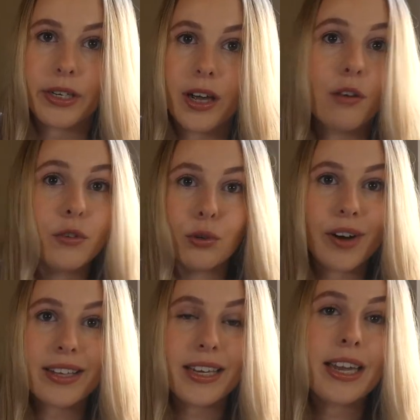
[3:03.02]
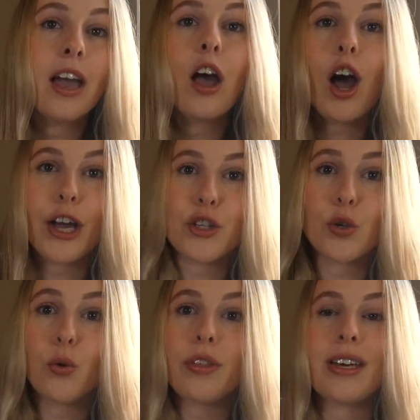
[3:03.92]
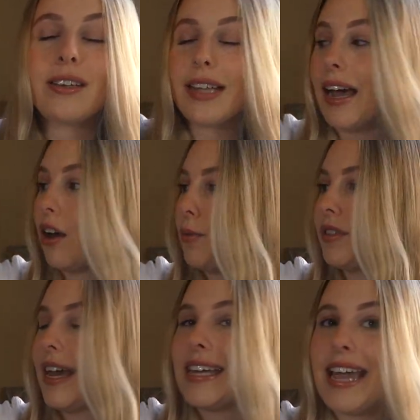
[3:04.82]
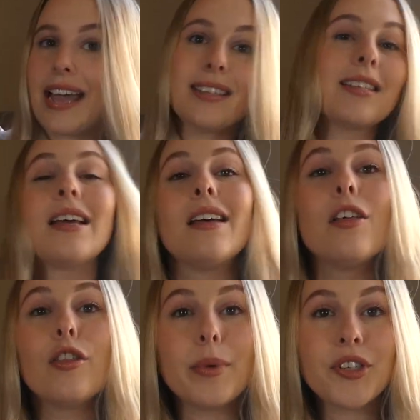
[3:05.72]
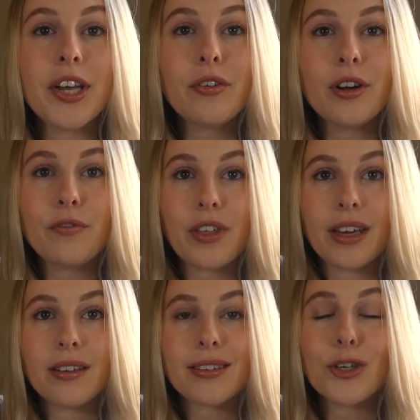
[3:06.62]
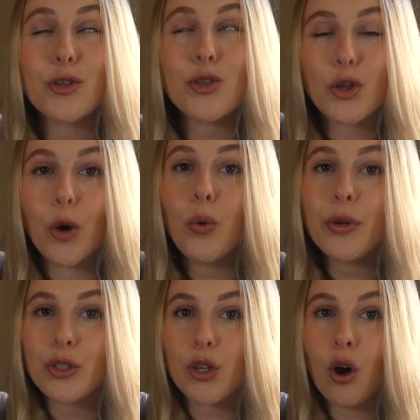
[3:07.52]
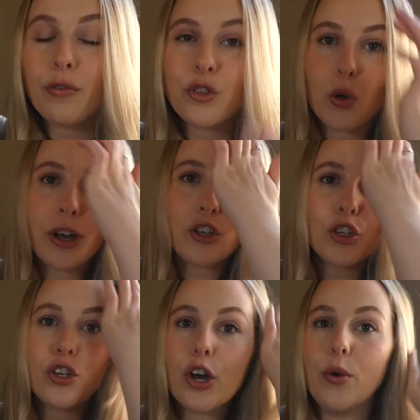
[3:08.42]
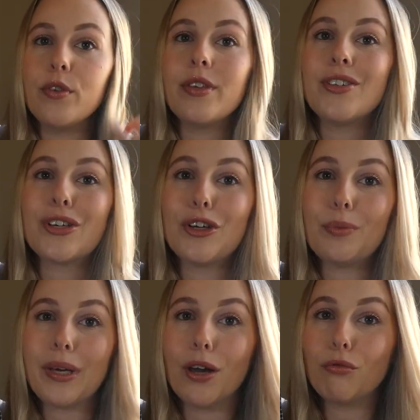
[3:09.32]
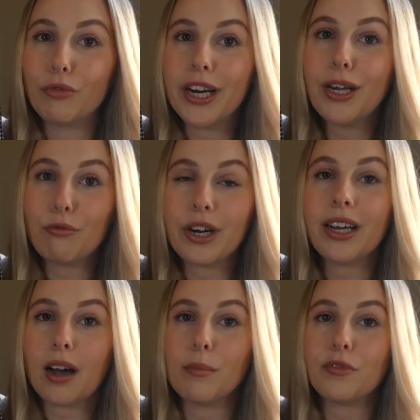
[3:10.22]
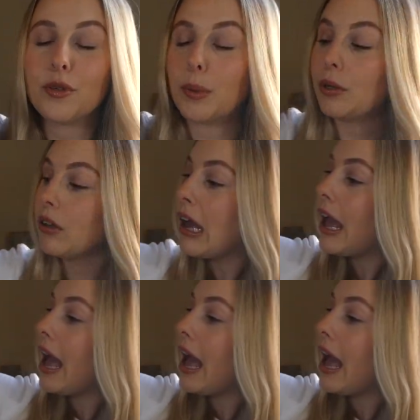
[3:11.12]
love already. I saw these and I was like, yes. The material of these is so soft, so I just know that these are going to be really, really comfortable,